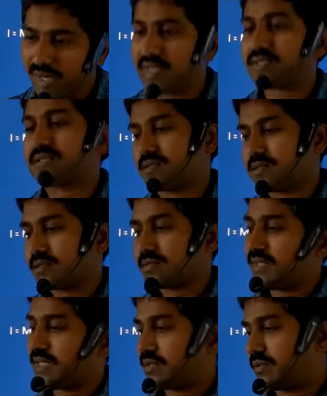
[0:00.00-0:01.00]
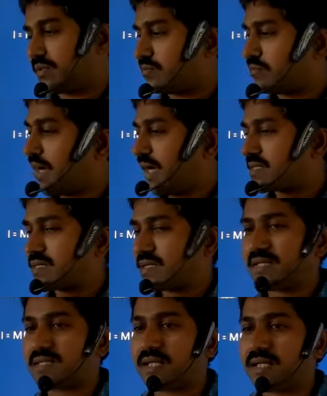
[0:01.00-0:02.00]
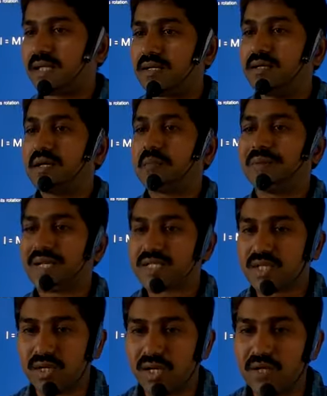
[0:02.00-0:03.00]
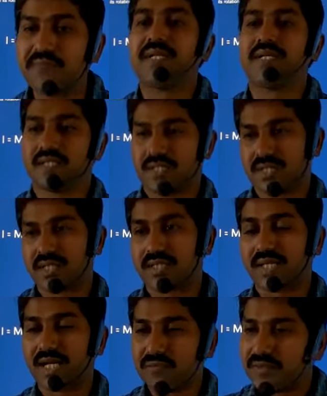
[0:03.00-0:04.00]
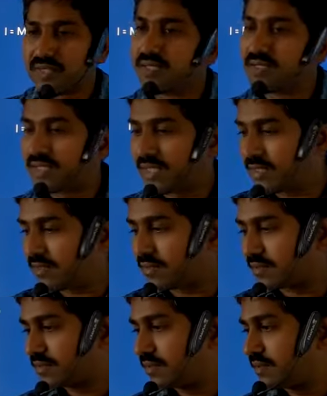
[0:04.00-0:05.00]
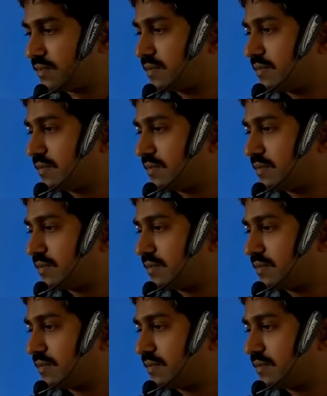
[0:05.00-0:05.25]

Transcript: Mass. Very good. Mass is the measure of inertia that we learn in